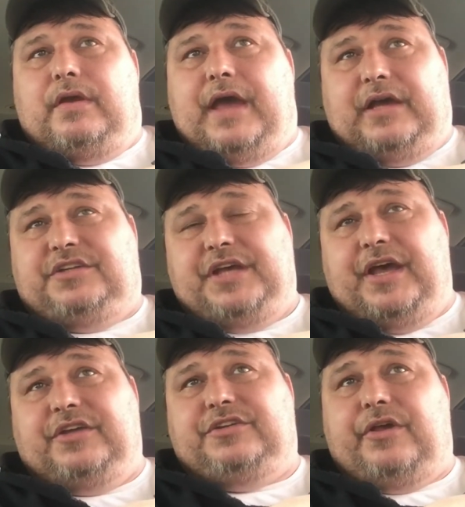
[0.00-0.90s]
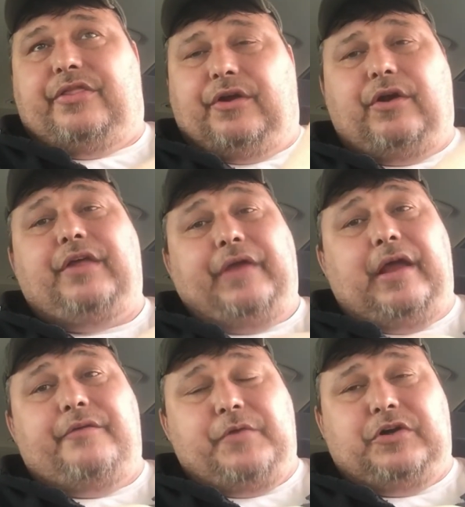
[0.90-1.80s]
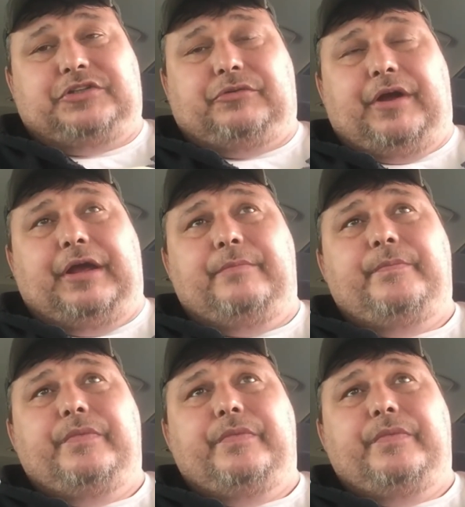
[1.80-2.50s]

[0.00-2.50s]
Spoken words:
SS 30th anniversary